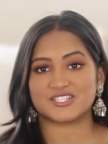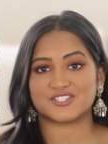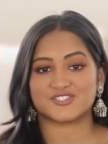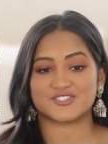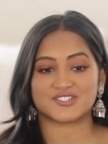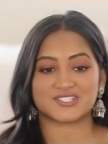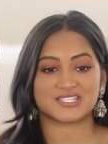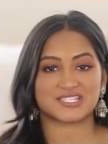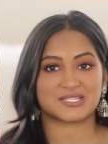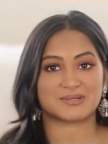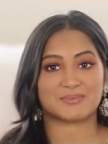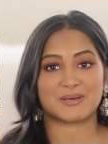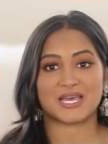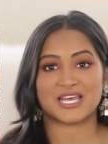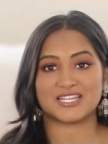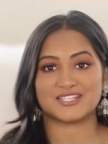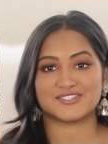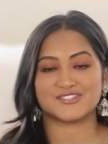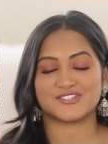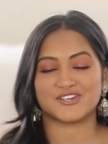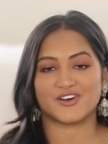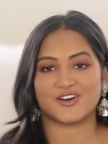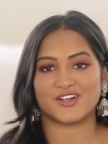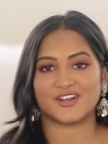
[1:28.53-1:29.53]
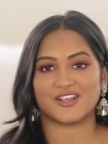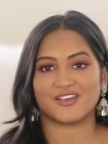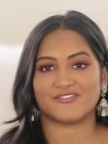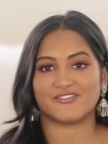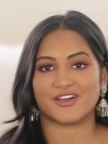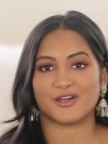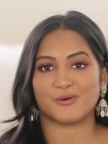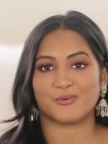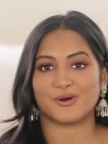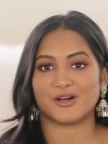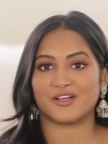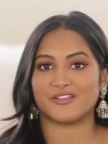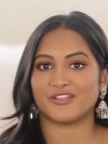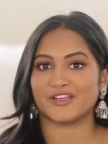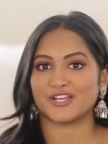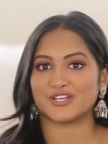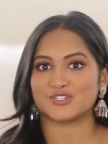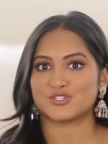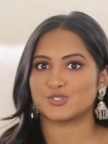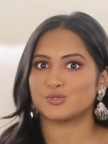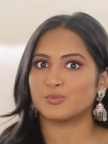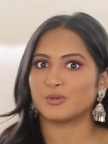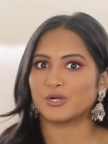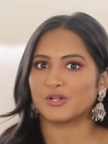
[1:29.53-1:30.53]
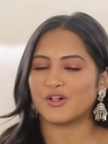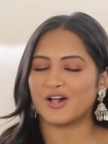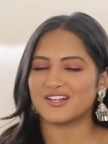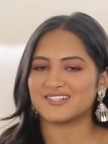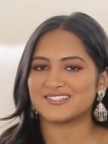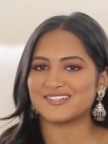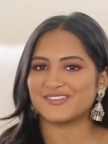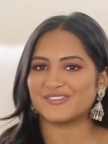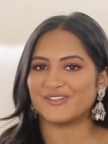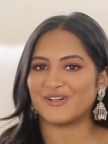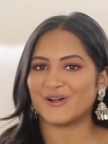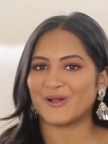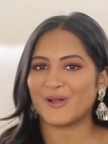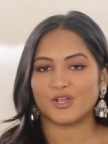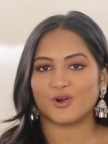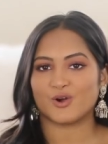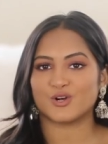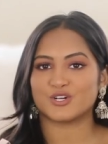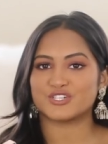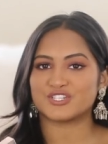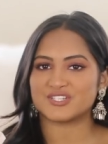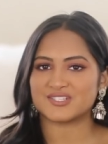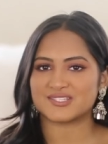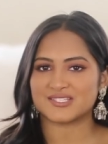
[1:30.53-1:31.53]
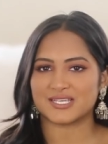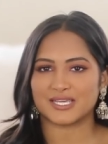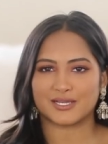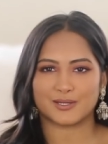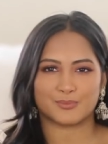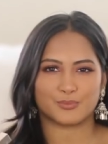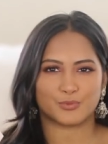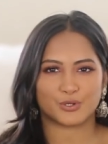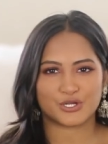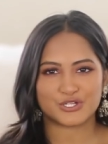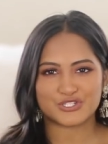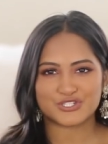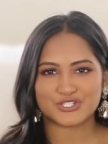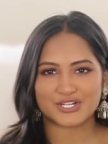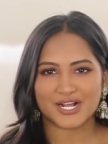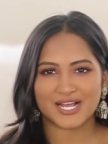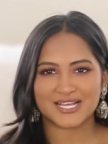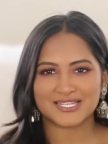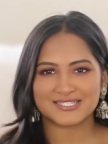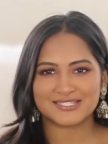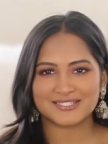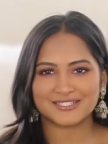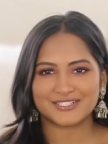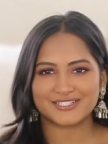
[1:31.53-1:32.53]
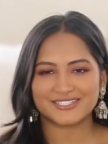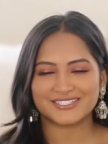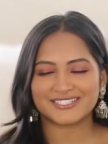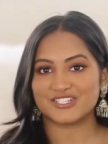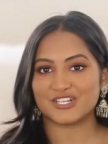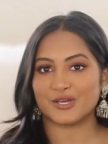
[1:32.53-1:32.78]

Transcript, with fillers: It just depends on if I want like a super glossy look or just like a moisturized look.